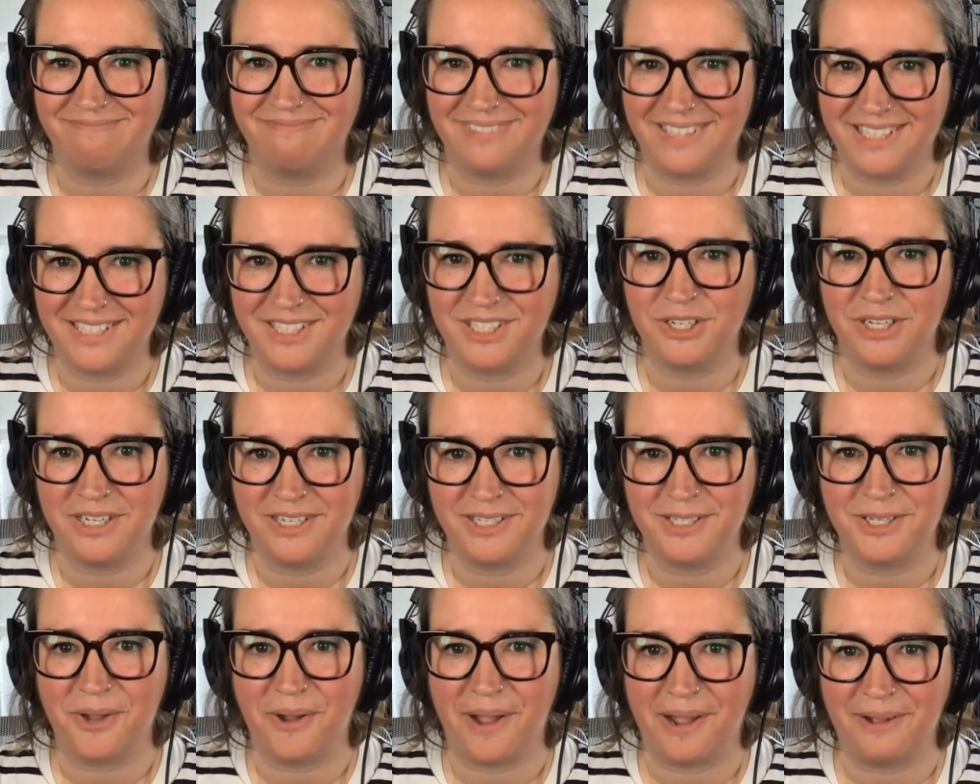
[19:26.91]
Liz, you need
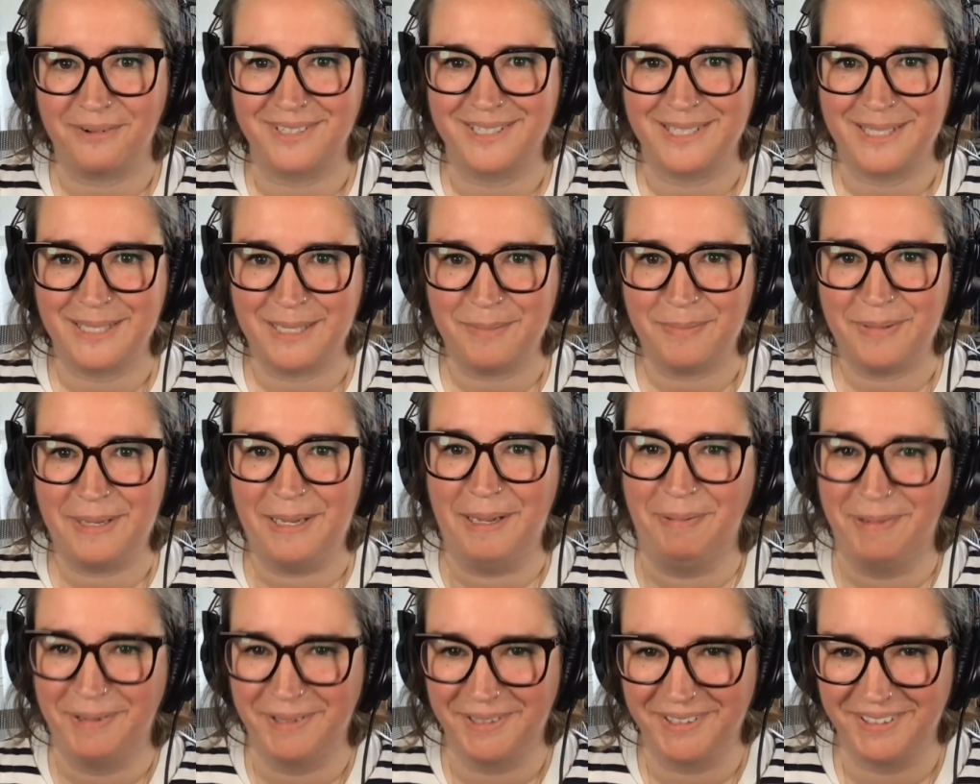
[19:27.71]
to go out and see
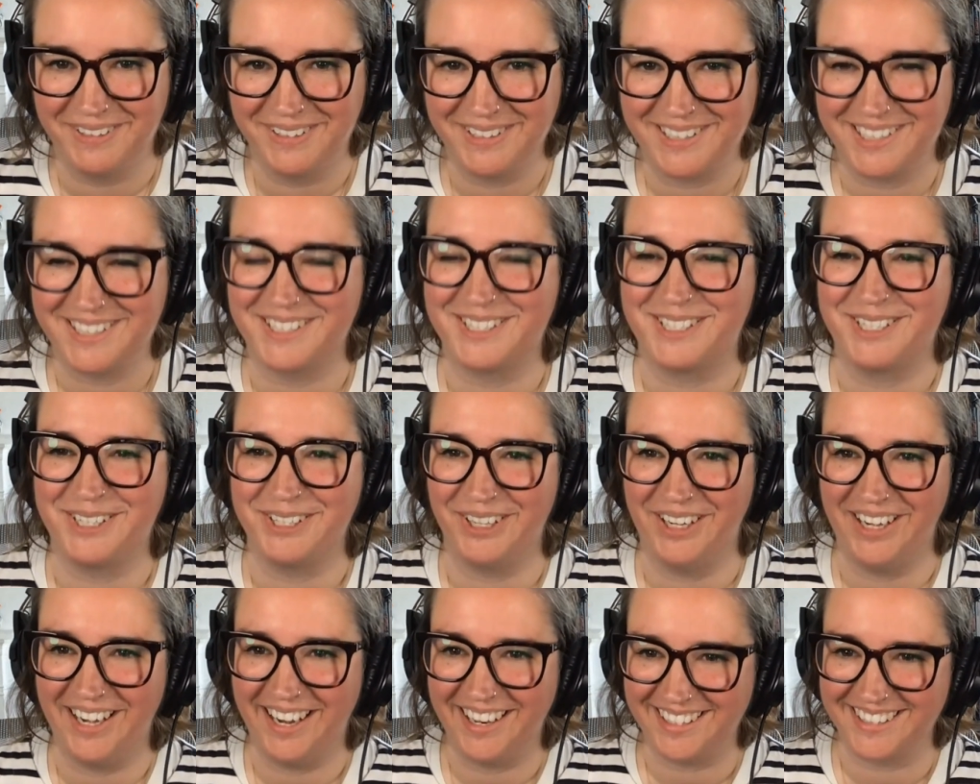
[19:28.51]
people because you're
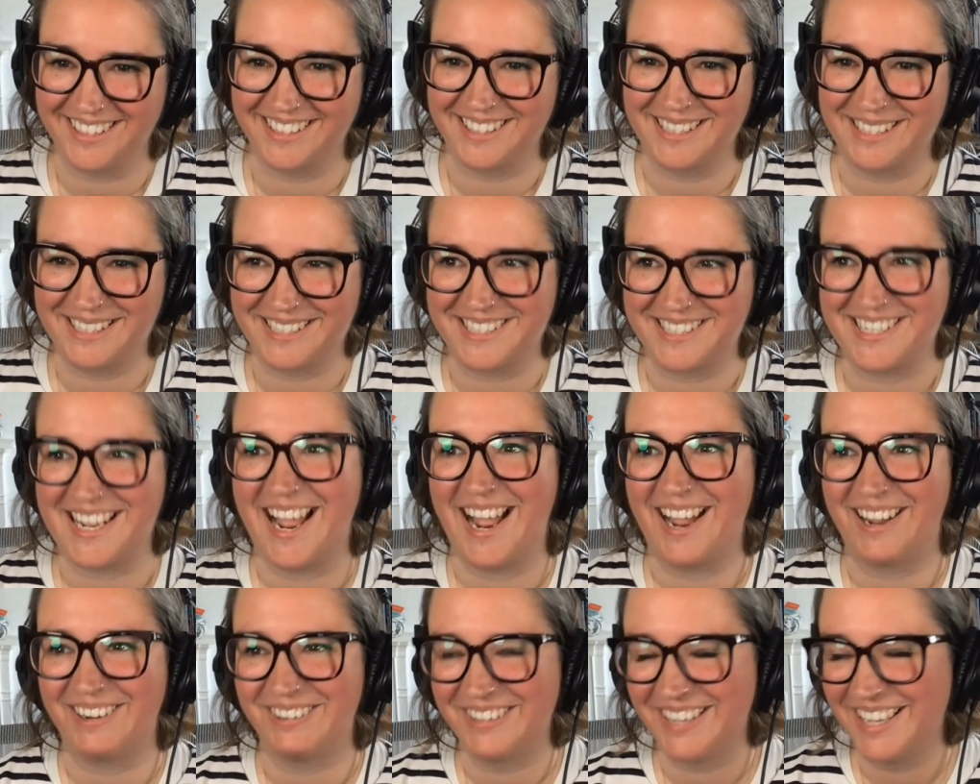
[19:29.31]
like
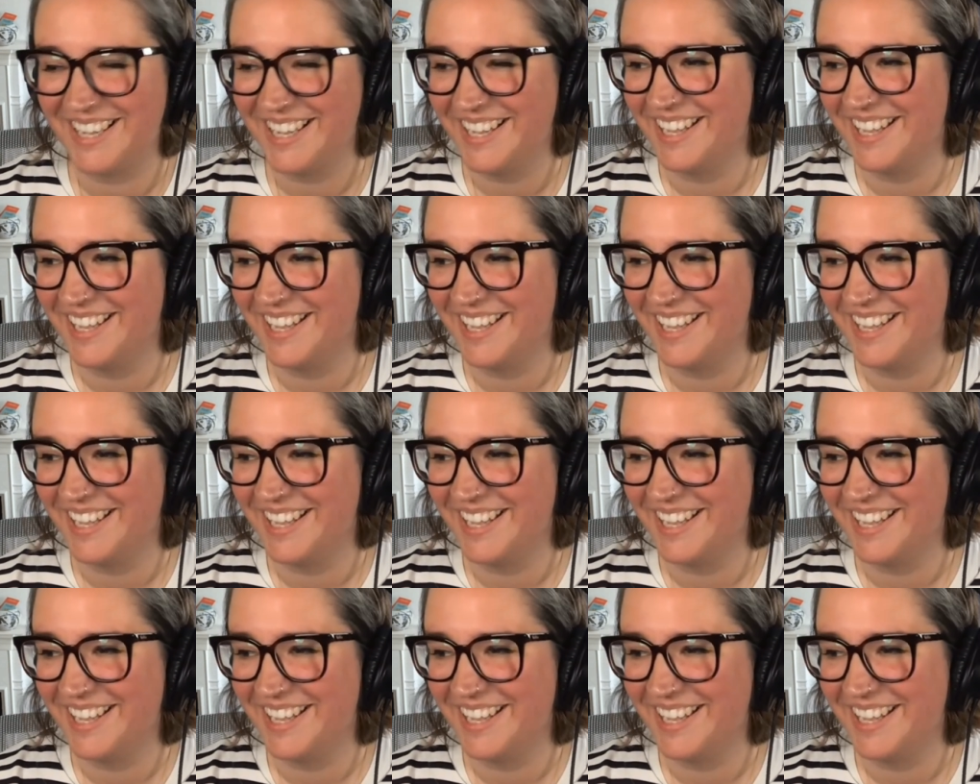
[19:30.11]
down.